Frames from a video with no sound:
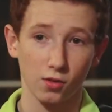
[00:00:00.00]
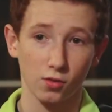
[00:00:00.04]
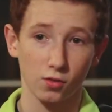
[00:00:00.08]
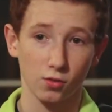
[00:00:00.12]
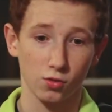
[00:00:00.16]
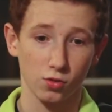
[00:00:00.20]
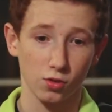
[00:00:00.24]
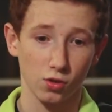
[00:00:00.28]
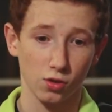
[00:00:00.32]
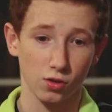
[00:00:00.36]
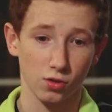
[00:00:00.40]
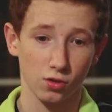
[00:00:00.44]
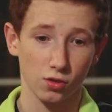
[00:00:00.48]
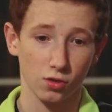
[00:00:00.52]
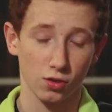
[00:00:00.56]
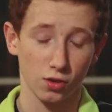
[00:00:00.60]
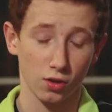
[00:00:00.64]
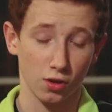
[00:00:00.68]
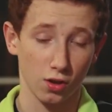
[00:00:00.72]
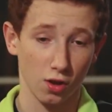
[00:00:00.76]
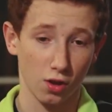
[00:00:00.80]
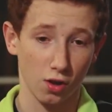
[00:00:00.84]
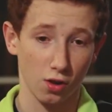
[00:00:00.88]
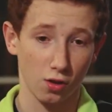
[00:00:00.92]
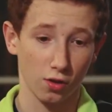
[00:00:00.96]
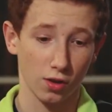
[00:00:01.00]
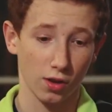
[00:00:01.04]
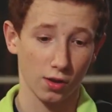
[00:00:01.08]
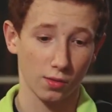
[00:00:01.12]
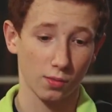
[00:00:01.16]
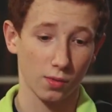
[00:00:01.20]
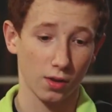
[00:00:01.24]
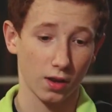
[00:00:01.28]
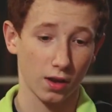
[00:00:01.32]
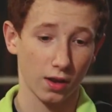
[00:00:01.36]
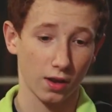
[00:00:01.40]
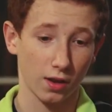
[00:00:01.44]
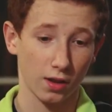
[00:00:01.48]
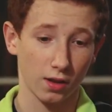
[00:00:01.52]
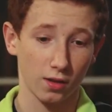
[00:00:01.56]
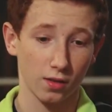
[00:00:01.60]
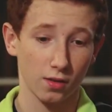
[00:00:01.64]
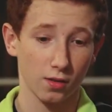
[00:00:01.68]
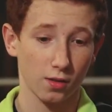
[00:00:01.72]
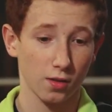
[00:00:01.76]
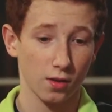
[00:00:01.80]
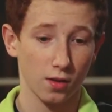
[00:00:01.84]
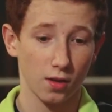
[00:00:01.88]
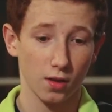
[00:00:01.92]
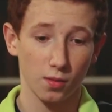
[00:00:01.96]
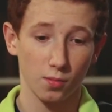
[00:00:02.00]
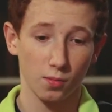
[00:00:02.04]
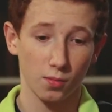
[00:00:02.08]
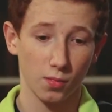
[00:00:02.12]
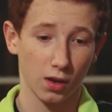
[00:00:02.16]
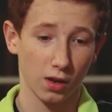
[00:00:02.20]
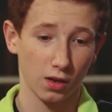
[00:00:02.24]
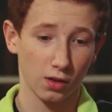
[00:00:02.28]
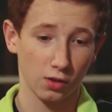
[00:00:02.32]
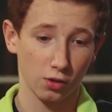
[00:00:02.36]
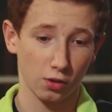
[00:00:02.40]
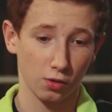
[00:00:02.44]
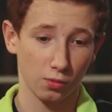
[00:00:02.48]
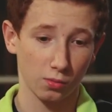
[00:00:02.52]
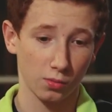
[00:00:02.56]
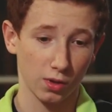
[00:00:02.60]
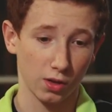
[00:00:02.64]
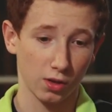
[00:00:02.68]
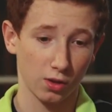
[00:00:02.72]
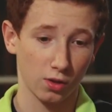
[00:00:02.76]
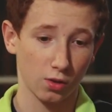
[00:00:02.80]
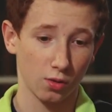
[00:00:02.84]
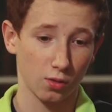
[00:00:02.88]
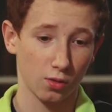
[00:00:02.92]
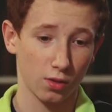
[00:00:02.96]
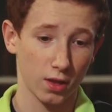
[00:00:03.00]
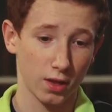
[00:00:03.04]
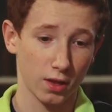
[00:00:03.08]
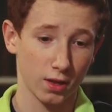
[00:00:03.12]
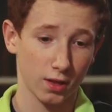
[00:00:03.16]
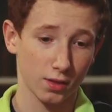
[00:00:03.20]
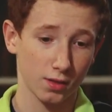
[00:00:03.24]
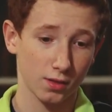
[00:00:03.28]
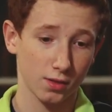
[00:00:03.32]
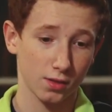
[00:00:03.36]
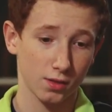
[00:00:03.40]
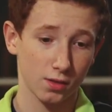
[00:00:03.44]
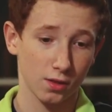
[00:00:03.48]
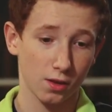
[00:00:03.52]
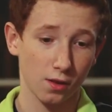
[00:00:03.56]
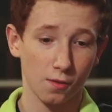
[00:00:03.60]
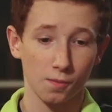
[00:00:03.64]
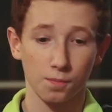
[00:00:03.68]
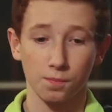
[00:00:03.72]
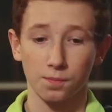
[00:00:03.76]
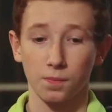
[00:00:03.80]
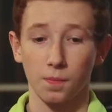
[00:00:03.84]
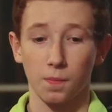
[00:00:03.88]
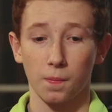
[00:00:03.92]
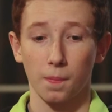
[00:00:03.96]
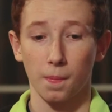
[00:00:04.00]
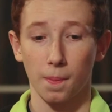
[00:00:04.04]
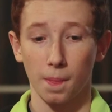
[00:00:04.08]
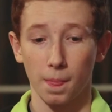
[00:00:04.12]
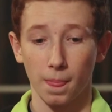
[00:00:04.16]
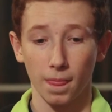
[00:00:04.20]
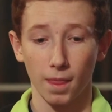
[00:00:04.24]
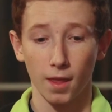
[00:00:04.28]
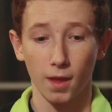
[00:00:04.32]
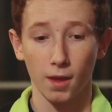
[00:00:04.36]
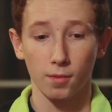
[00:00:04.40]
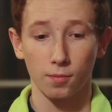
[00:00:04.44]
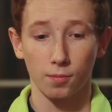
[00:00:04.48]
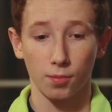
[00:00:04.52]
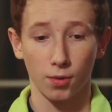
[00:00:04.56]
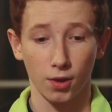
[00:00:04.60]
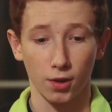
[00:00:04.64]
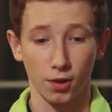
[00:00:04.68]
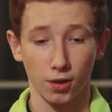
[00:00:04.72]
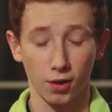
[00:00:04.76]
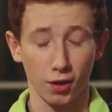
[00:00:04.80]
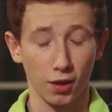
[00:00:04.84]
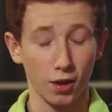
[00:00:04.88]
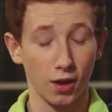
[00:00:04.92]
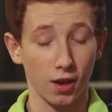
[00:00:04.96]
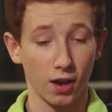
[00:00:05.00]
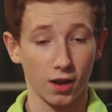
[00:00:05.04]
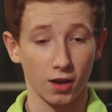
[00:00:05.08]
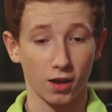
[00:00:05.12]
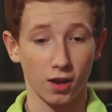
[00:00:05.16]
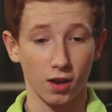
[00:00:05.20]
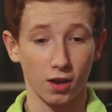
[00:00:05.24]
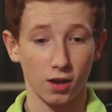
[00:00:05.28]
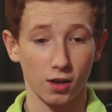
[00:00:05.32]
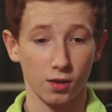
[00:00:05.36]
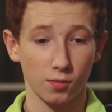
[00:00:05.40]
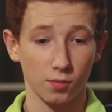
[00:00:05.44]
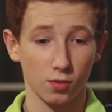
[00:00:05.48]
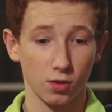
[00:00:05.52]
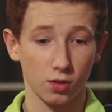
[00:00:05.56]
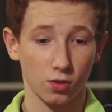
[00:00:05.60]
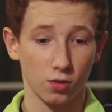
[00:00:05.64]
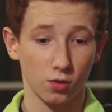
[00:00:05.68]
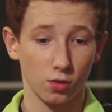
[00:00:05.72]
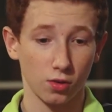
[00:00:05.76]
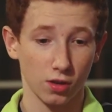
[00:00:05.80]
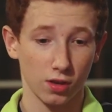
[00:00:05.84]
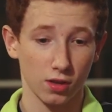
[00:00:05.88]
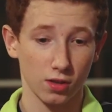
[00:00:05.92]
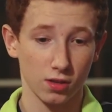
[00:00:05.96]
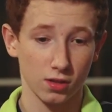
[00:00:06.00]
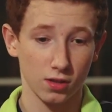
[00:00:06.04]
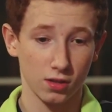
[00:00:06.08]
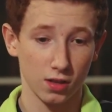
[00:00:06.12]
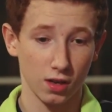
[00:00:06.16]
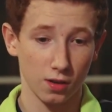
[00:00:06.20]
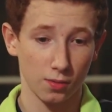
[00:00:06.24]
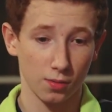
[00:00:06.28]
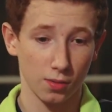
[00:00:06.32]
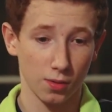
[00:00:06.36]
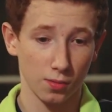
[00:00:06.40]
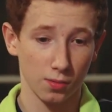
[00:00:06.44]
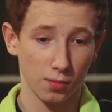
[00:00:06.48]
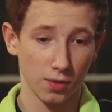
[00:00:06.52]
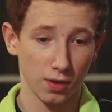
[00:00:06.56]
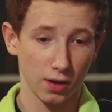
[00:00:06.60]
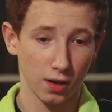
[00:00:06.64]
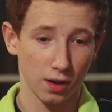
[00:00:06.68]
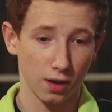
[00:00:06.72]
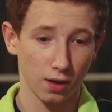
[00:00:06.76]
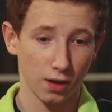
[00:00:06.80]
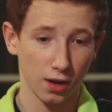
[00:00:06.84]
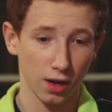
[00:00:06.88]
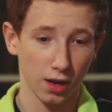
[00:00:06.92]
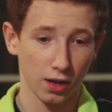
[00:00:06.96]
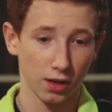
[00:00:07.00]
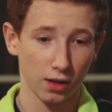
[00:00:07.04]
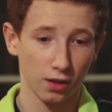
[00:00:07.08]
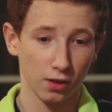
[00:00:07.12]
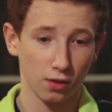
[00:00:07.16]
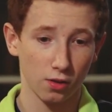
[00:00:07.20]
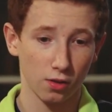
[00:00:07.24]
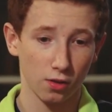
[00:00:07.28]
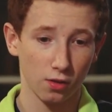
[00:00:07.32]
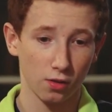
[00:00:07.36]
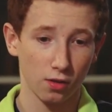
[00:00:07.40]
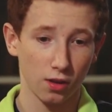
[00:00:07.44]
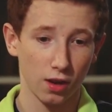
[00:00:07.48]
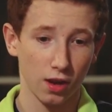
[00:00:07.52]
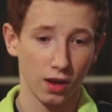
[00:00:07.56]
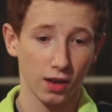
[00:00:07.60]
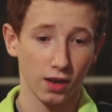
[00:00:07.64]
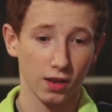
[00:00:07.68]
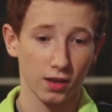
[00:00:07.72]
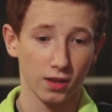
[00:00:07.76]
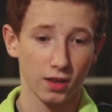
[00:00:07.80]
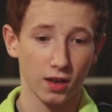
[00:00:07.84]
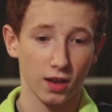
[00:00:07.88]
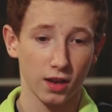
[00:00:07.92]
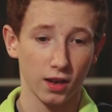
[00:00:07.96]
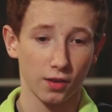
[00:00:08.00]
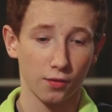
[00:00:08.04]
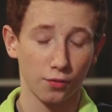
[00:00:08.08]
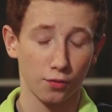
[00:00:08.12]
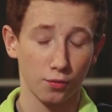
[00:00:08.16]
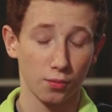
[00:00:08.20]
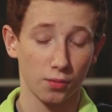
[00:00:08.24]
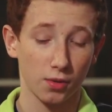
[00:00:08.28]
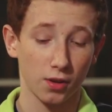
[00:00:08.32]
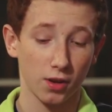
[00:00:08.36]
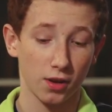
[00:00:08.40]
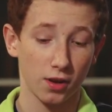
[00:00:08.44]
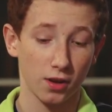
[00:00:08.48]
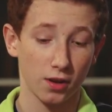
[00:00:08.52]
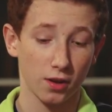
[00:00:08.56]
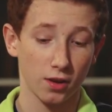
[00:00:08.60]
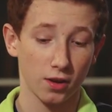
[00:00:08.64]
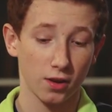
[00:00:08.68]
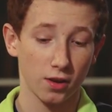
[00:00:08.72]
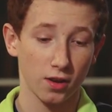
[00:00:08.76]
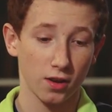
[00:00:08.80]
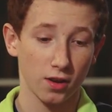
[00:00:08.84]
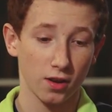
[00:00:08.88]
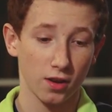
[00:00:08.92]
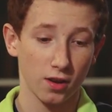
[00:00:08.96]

it was just go, like my mind told me to do this. But I got him to the door. He said, "Put me down, I can take it from here."